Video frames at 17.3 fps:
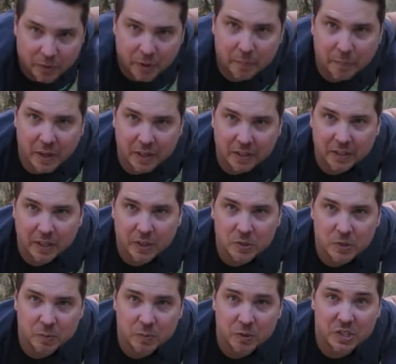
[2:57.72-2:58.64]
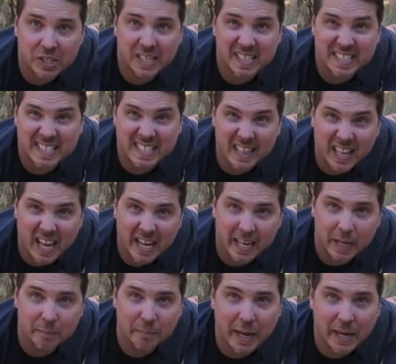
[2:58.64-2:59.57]
with the bung there, so I'm just gonna
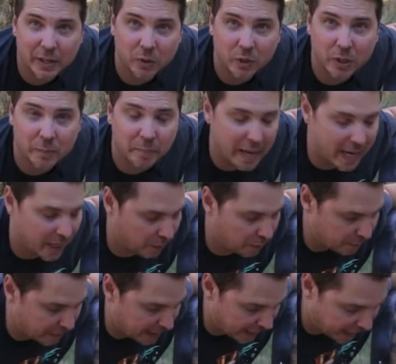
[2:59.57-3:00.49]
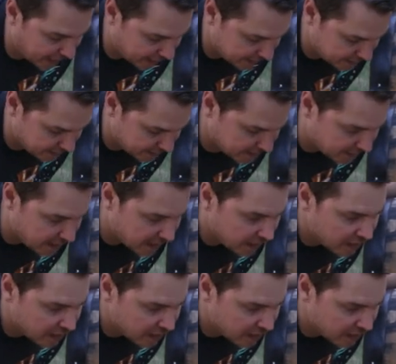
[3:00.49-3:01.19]
slide it manually back with my hands,